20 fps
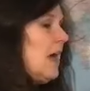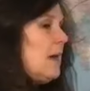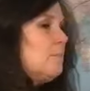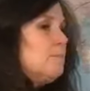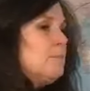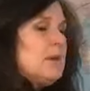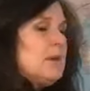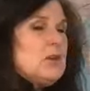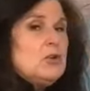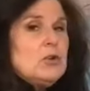
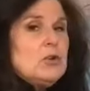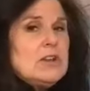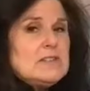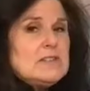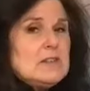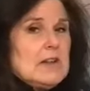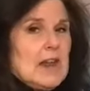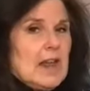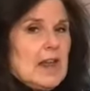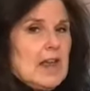that
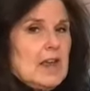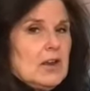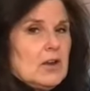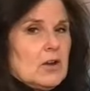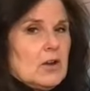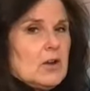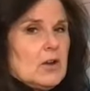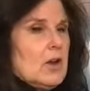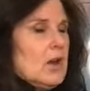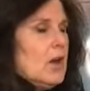bitterness and
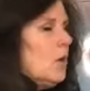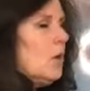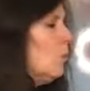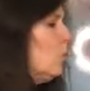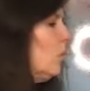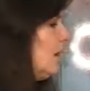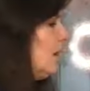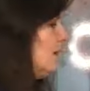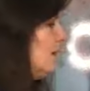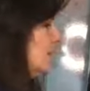anger
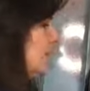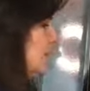was